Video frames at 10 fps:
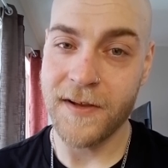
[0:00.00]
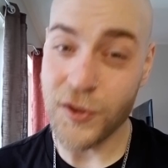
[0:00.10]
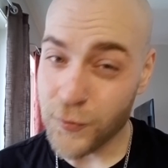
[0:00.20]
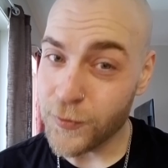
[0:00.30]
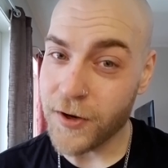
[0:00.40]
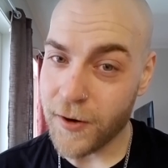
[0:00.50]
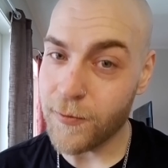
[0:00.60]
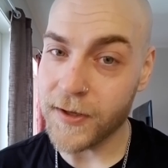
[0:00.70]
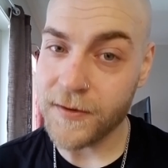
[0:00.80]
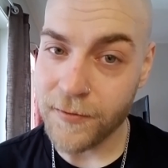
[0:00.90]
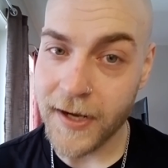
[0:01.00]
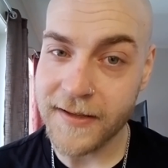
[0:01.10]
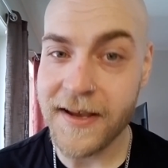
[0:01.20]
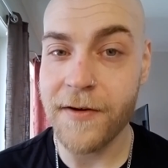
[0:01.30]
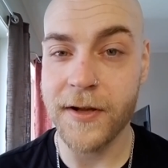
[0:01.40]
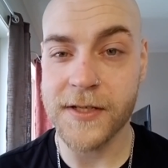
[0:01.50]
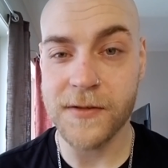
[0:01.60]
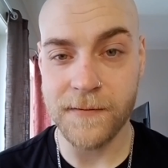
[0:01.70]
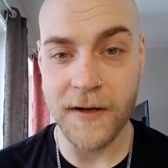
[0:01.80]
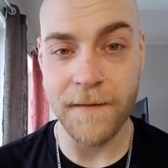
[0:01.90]
You know what the right areas
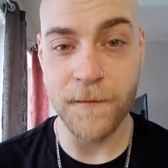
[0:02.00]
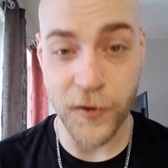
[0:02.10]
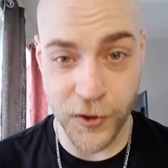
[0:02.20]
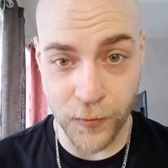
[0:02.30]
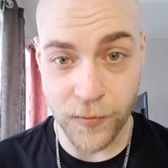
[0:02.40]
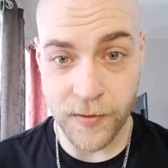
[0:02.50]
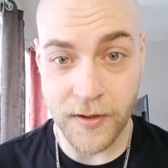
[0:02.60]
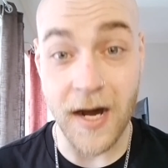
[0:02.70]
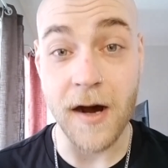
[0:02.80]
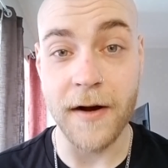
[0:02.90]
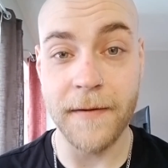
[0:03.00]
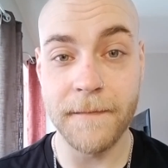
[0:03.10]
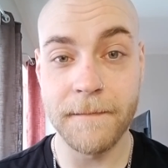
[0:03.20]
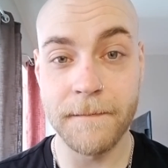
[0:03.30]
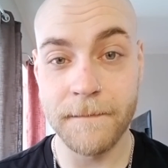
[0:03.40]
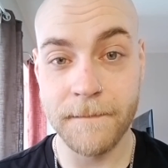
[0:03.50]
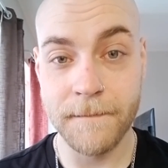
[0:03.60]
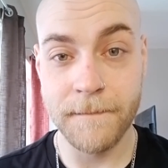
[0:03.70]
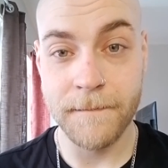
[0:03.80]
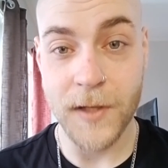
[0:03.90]
of life for you are.
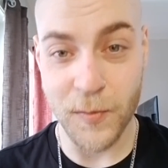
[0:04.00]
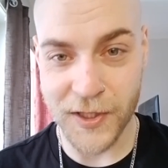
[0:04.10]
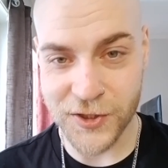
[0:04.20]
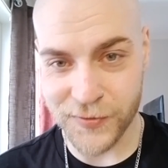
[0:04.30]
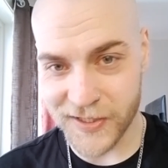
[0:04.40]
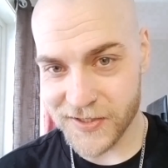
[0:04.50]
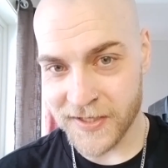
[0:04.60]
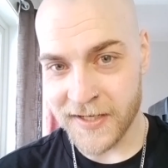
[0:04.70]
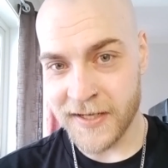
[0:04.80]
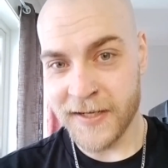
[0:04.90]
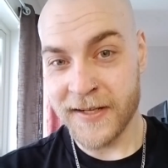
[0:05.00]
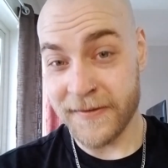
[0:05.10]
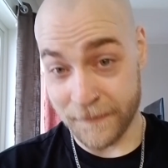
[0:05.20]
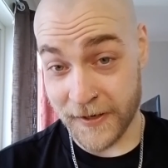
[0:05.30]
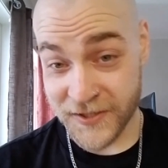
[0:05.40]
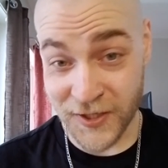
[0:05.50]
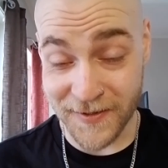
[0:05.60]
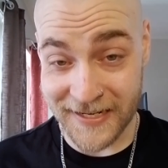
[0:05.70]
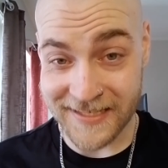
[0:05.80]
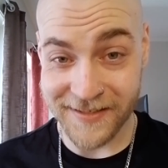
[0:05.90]
You must trust,
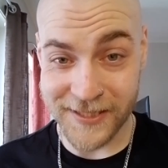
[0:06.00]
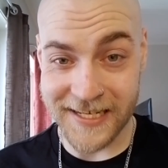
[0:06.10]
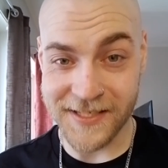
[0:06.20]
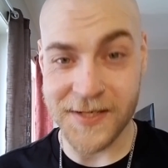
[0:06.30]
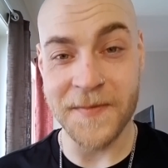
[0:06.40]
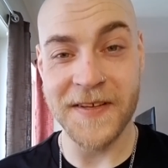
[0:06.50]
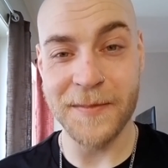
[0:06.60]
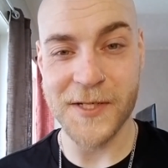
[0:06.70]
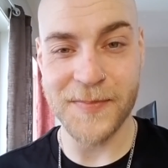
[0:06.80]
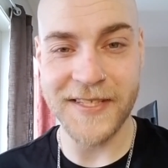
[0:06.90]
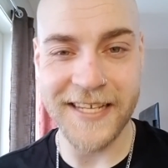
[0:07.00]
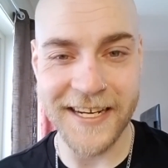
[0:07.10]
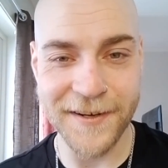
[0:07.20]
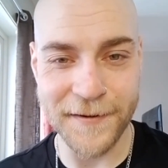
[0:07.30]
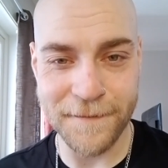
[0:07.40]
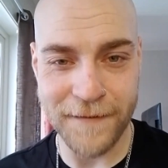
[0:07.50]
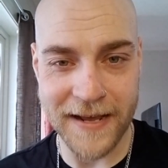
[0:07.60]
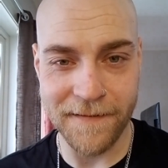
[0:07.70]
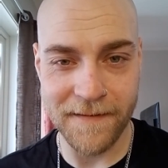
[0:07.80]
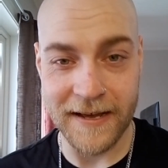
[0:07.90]
as I said, something must be taken on
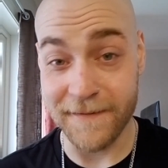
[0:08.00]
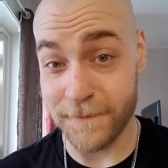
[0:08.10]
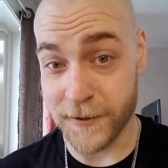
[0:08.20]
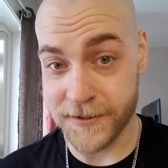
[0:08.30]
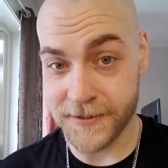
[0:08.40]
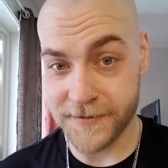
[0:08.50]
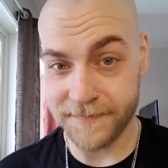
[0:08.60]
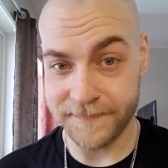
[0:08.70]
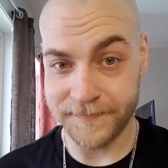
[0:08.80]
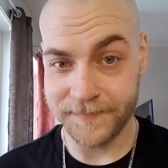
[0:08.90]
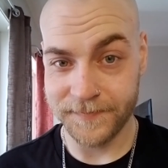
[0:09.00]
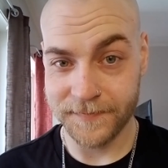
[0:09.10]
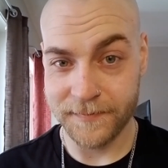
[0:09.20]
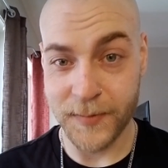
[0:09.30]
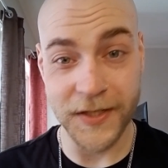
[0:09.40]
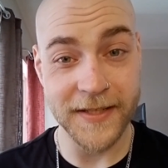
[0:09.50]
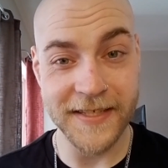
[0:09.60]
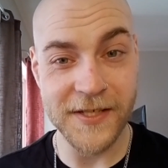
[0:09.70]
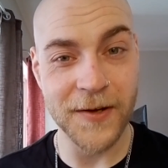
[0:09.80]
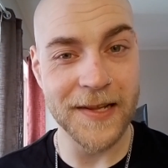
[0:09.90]
faith at first. But it
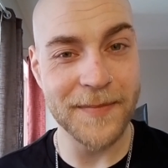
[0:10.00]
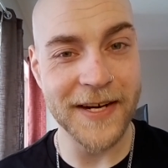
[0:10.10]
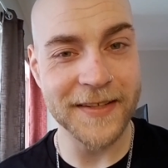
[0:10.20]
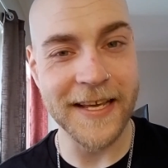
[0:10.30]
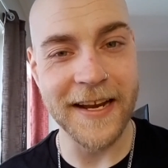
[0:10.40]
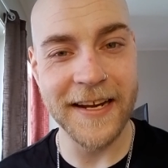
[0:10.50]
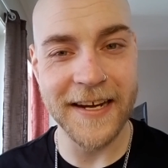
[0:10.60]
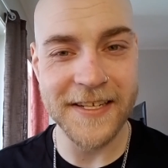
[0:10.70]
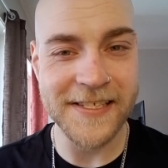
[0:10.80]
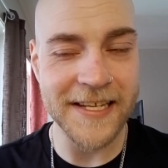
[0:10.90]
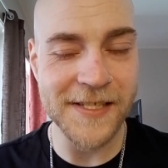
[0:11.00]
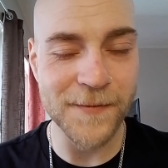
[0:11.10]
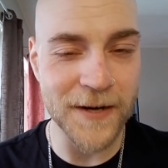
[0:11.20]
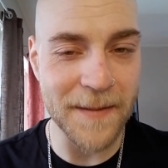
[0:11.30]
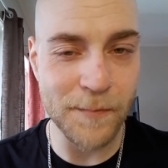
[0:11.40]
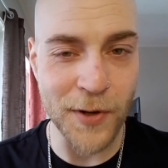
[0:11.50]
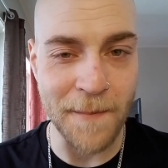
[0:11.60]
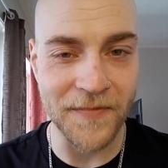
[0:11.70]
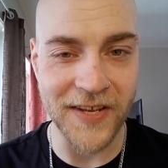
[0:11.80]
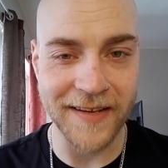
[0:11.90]
is all about getting a sense for that
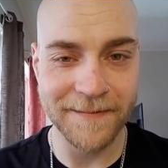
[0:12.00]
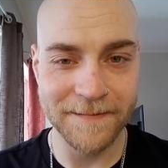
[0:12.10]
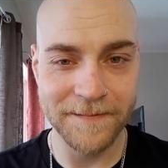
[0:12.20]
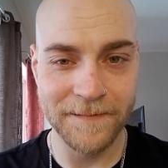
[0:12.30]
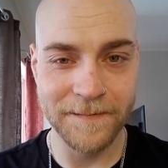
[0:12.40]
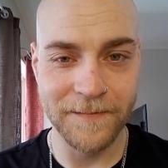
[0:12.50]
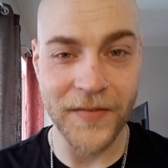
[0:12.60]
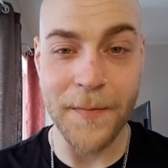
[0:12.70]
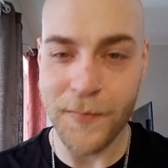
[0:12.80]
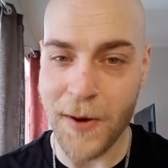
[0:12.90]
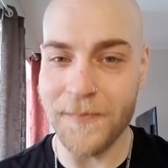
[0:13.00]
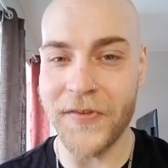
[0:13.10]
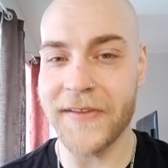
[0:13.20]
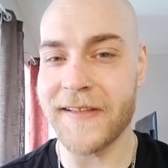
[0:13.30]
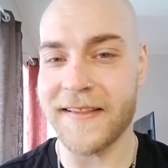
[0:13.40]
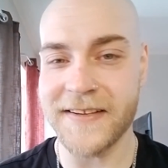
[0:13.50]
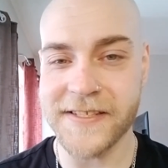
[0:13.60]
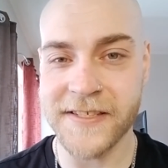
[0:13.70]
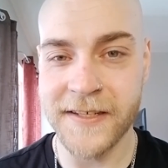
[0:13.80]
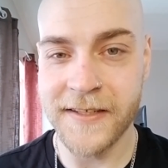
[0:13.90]
prompting. That prompting that
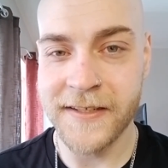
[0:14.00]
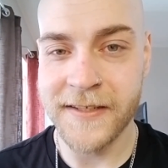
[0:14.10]
is,